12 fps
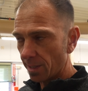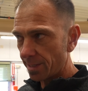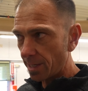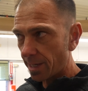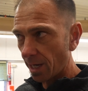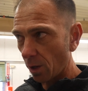
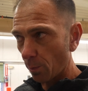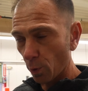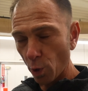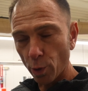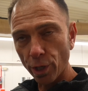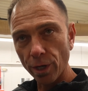decal
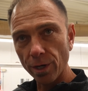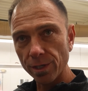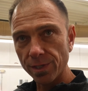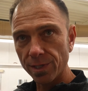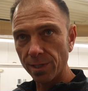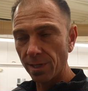
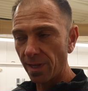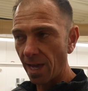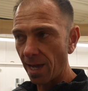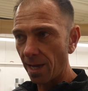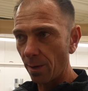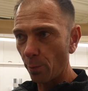brokers
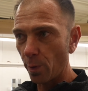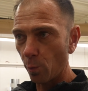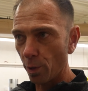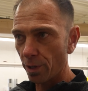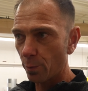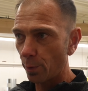that we
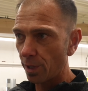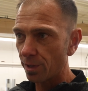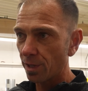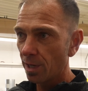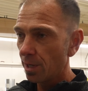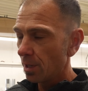work with.
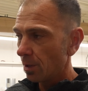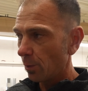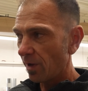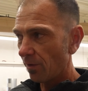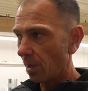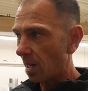We
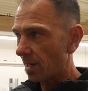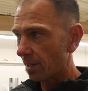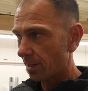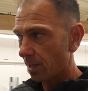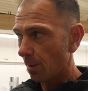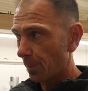have a lot of
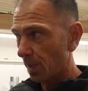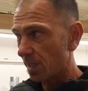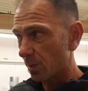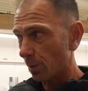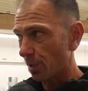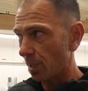
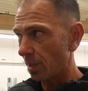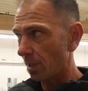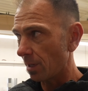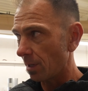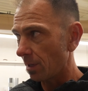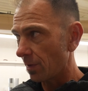companies within
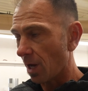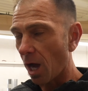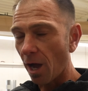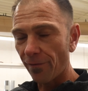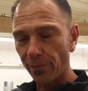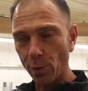the
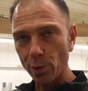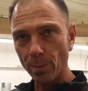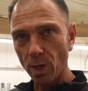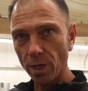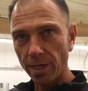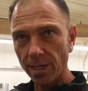off-road
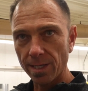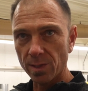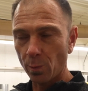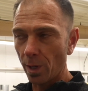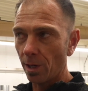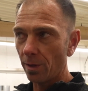market as
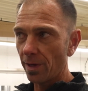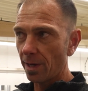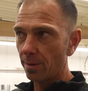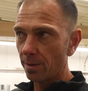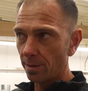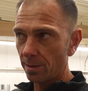well
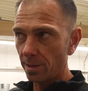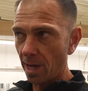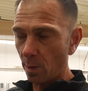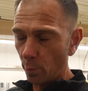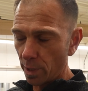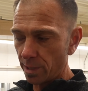that we